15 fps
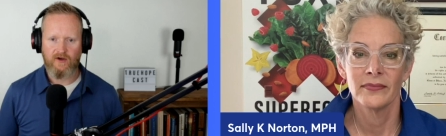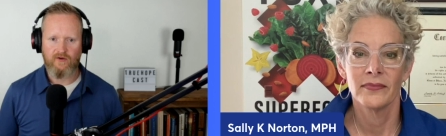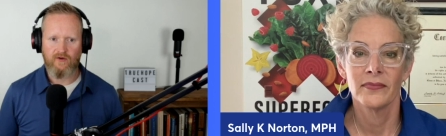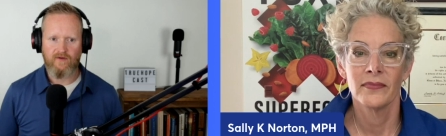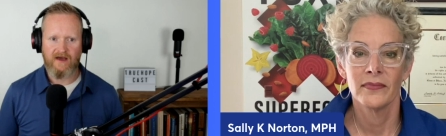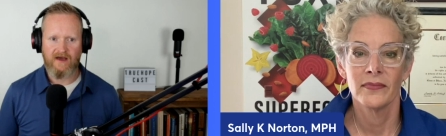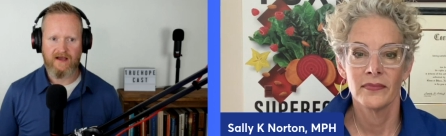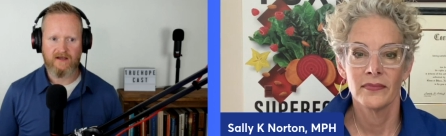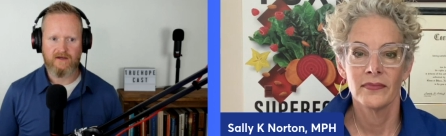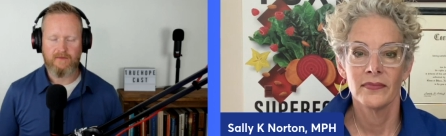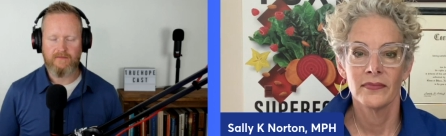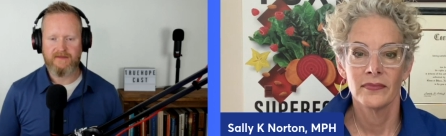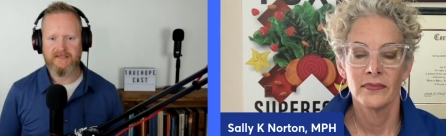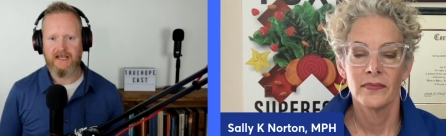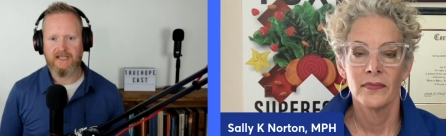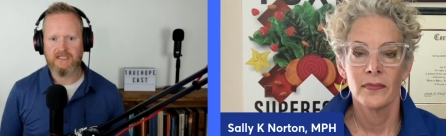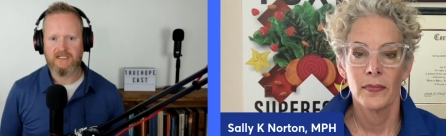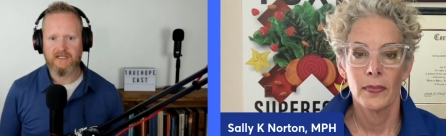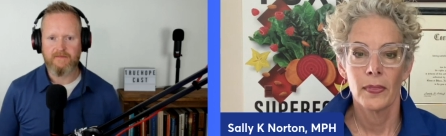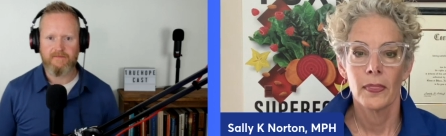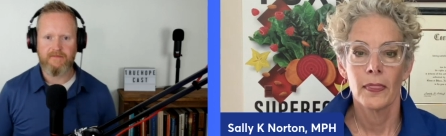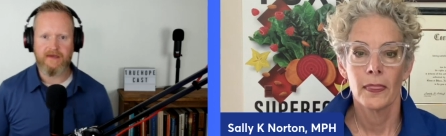Speaker 1: or that could
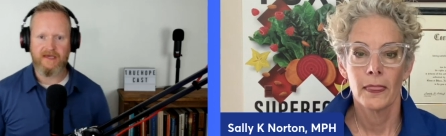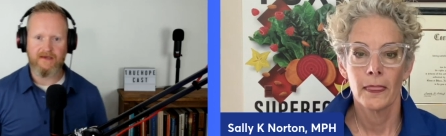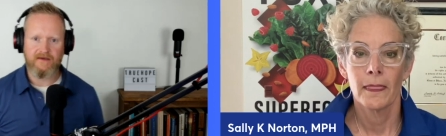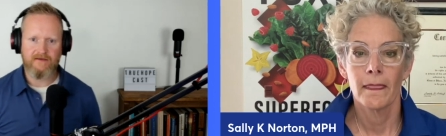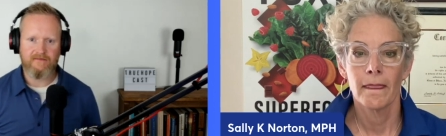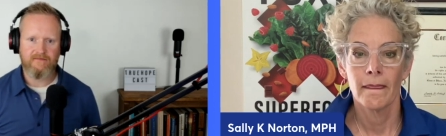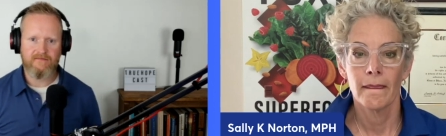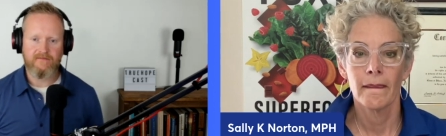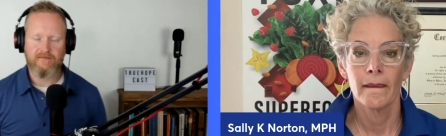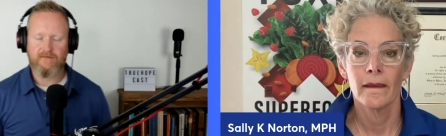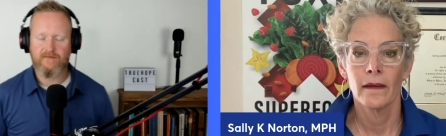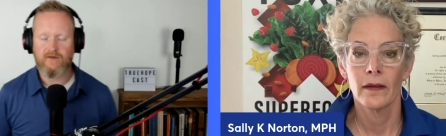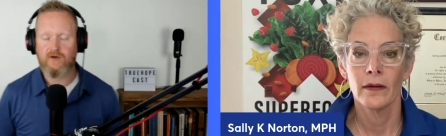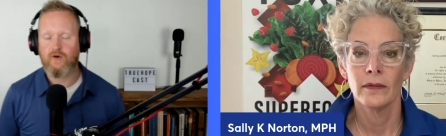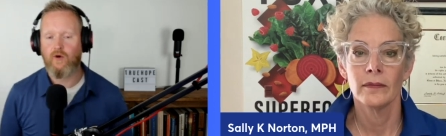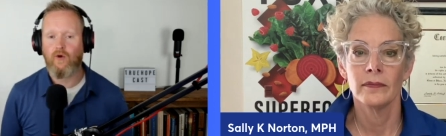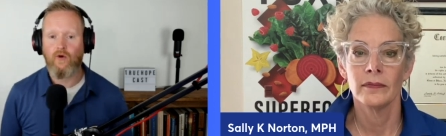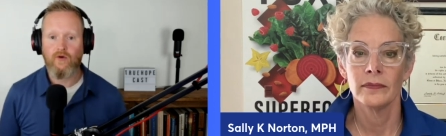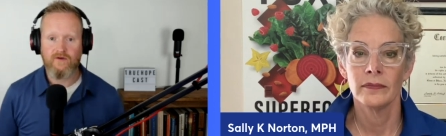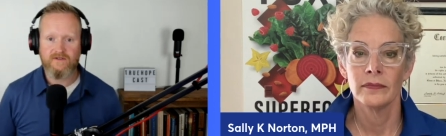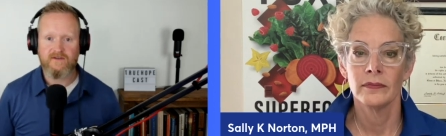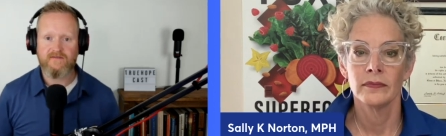potentially be the
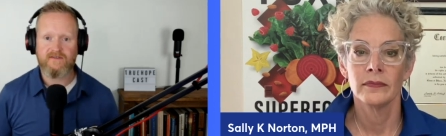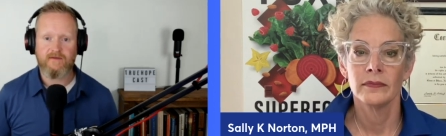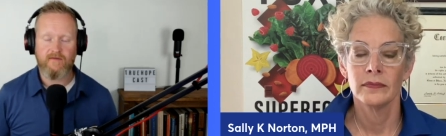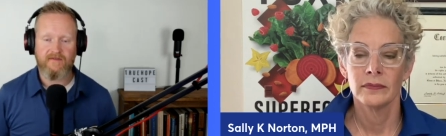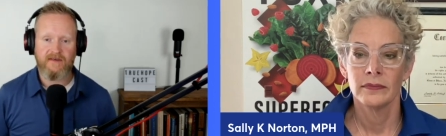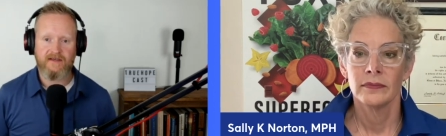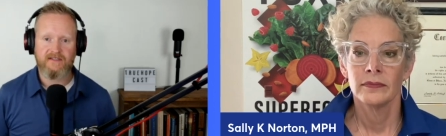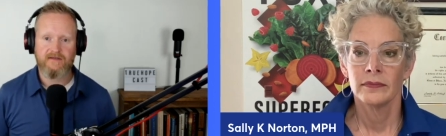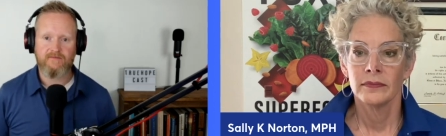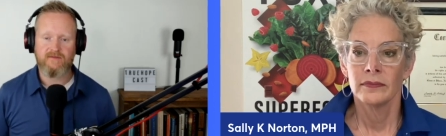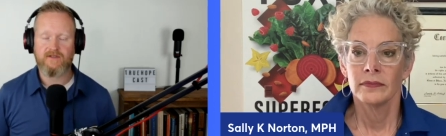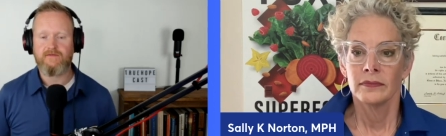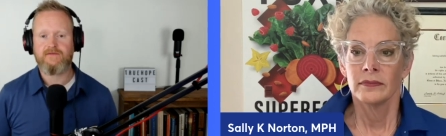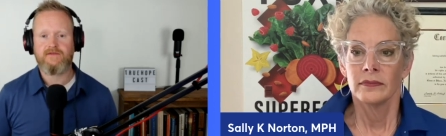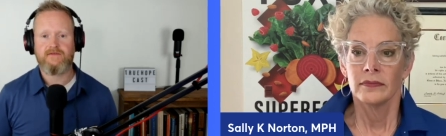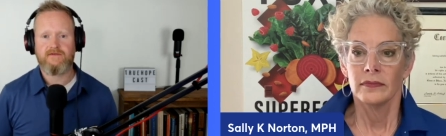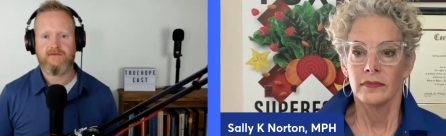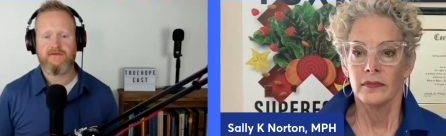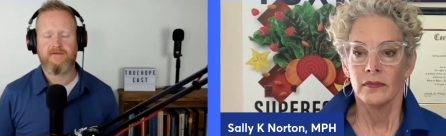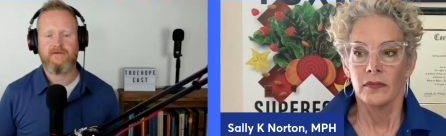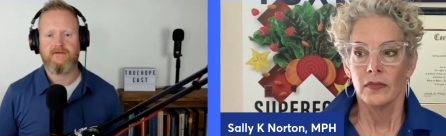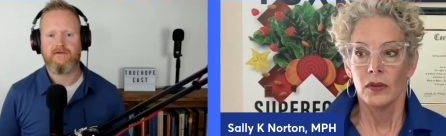cause of some of their symptoms?
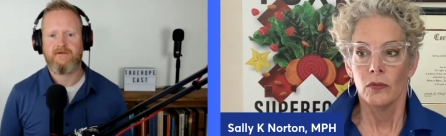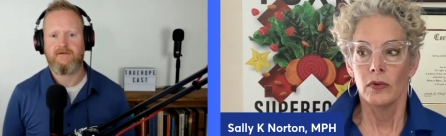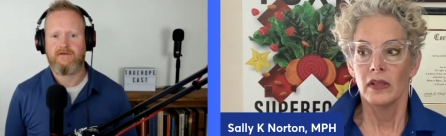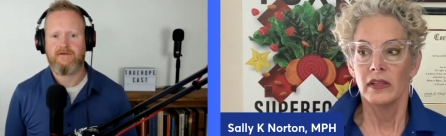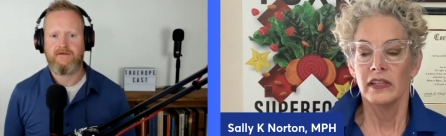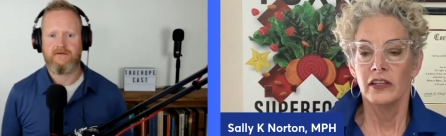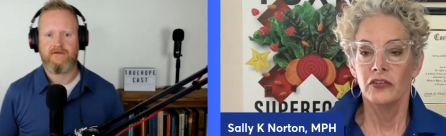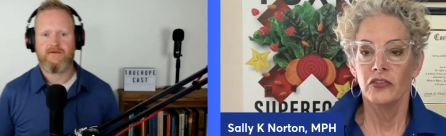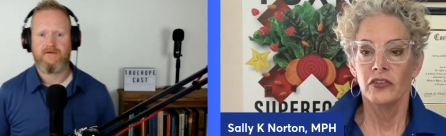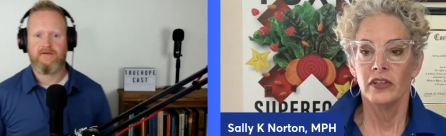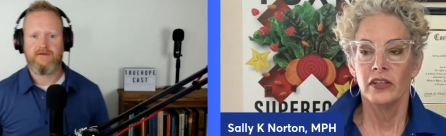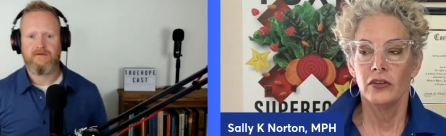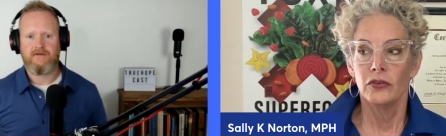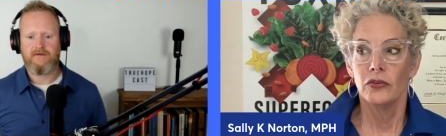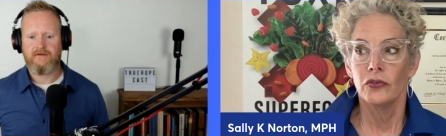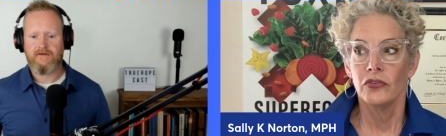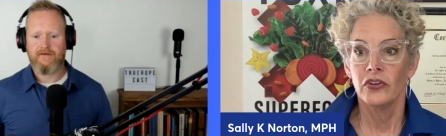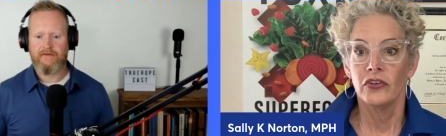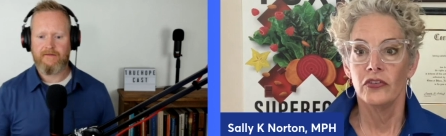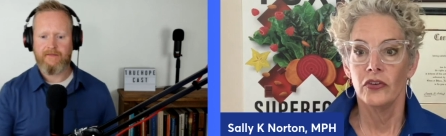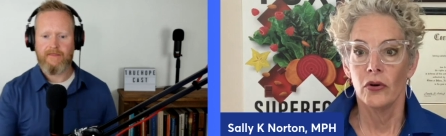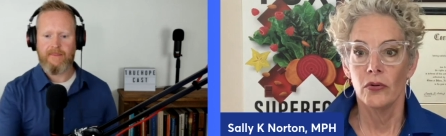
Speaker 2: Well, initially, you
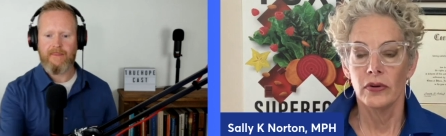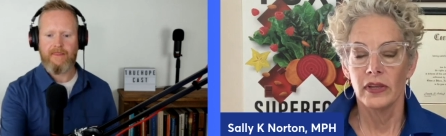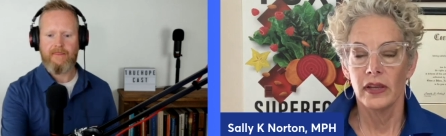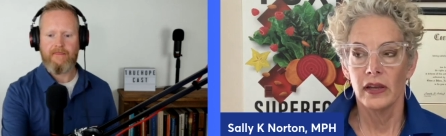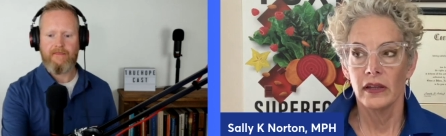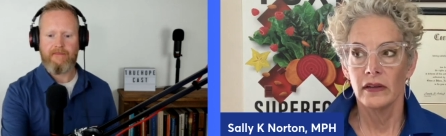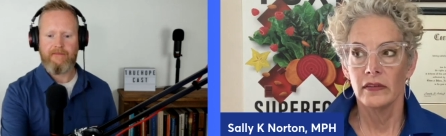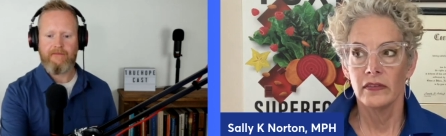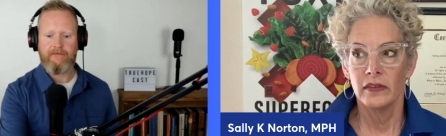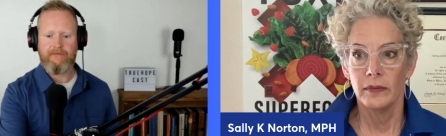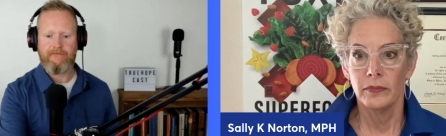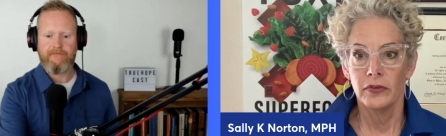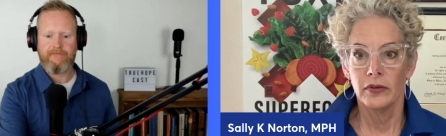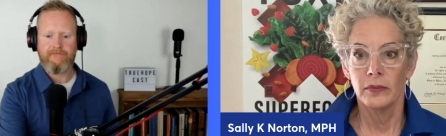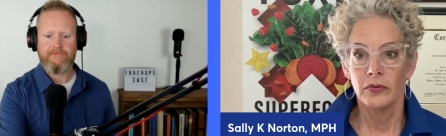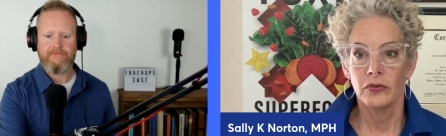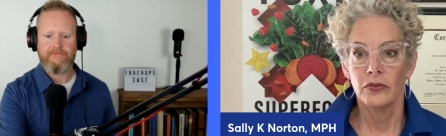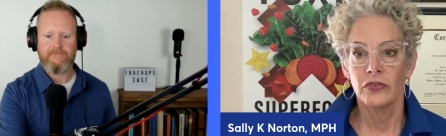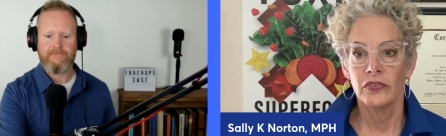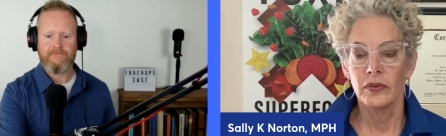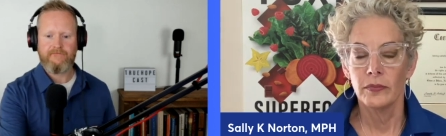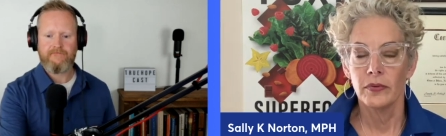usually don't get symptoms
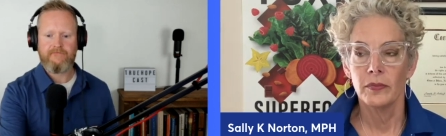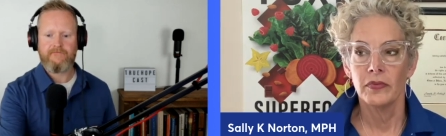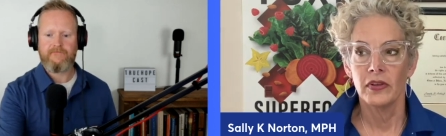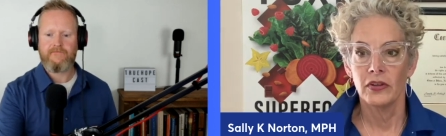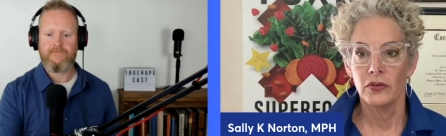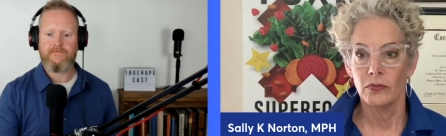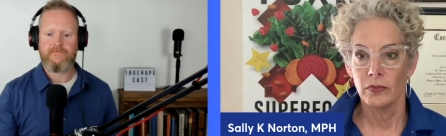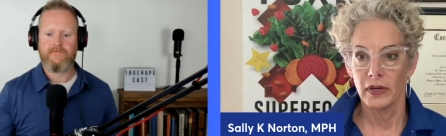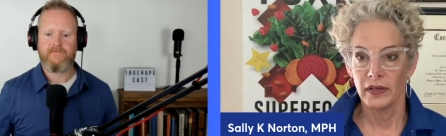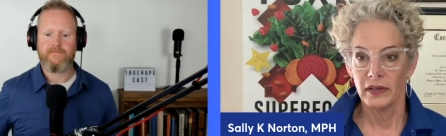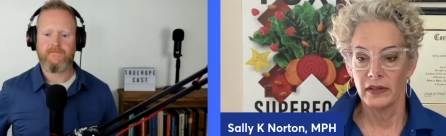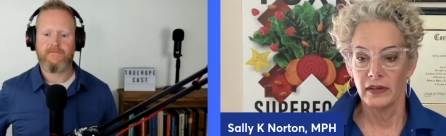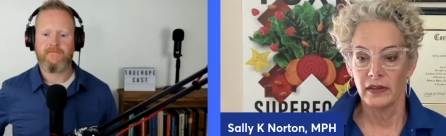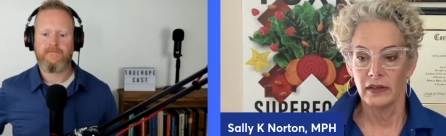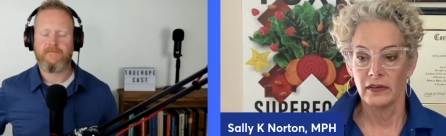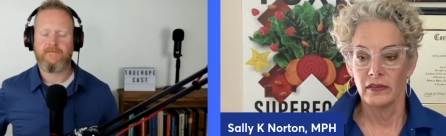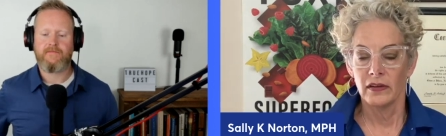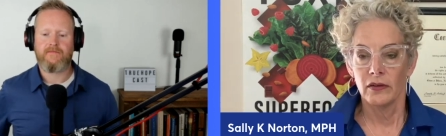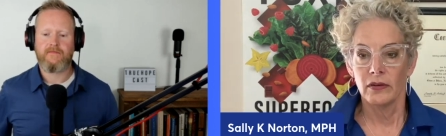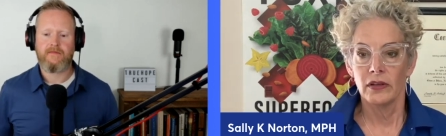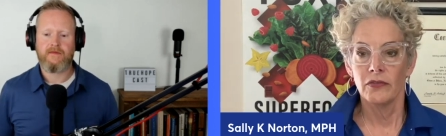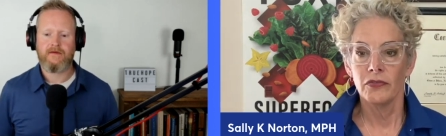or symptoms that you
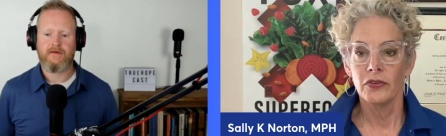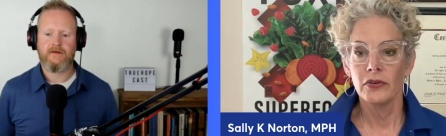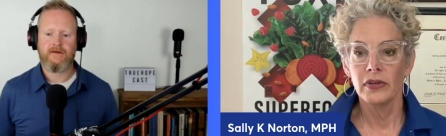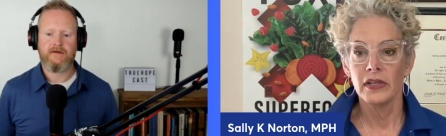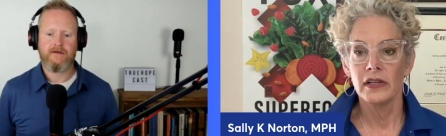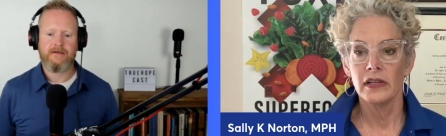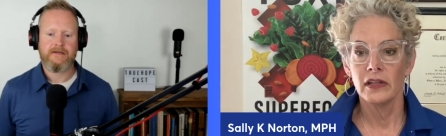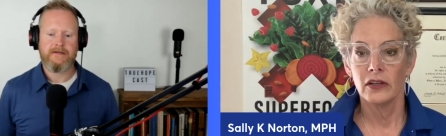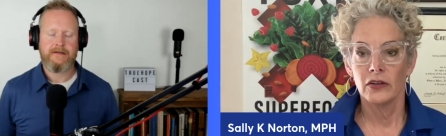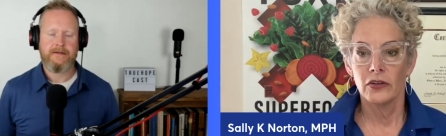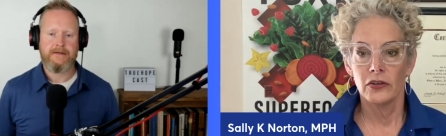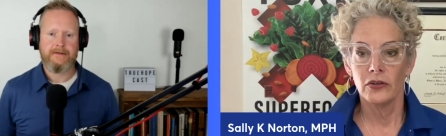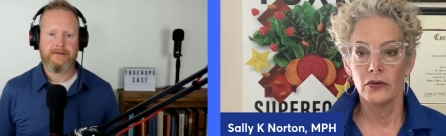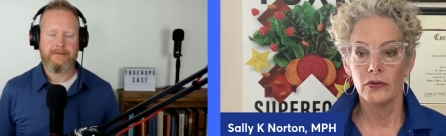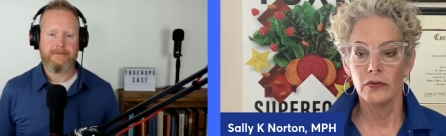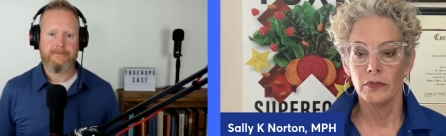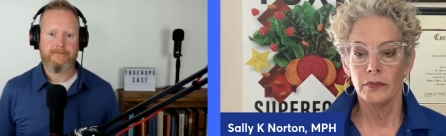recognize. Now, if you're eating an acute